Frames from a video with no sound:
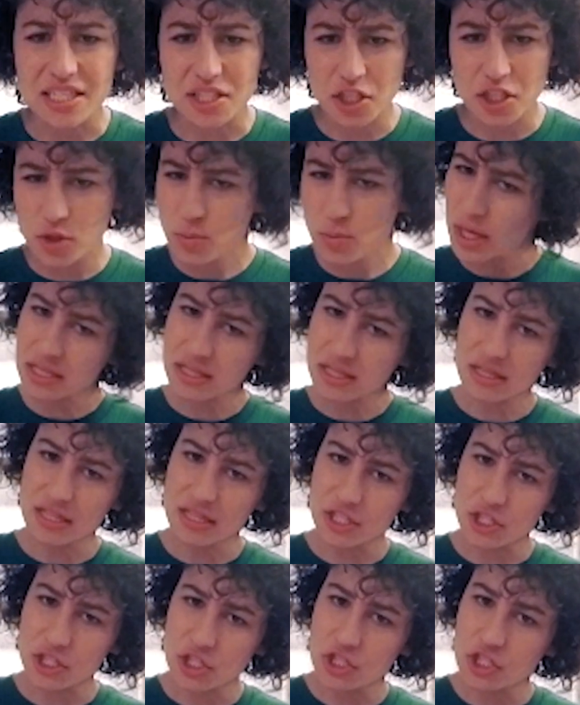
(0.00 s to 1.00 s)
Do you want
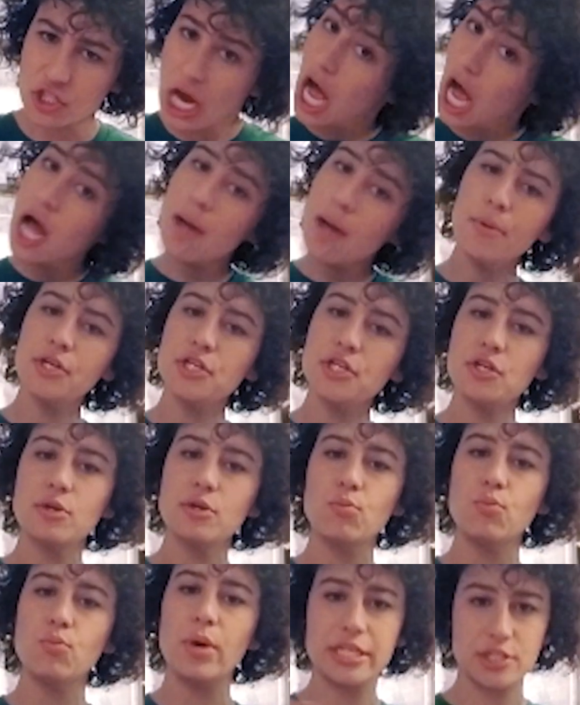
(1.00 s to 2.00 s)
the job or do you
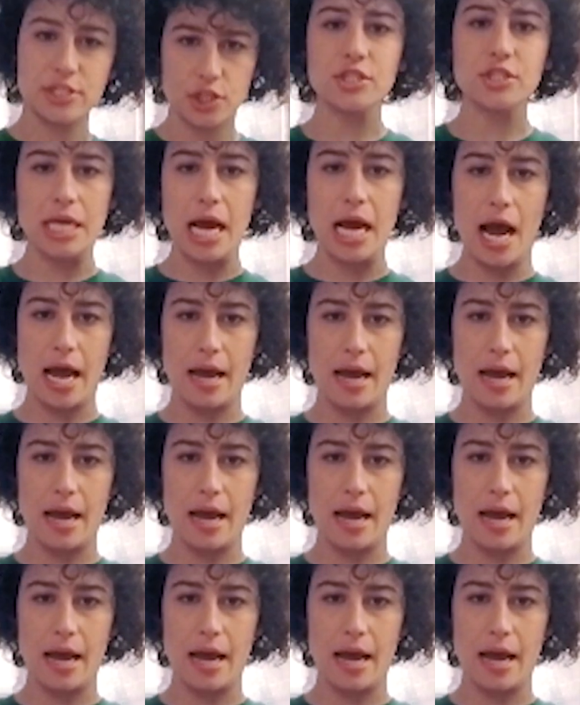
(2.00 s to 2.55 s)
want to waste your time? I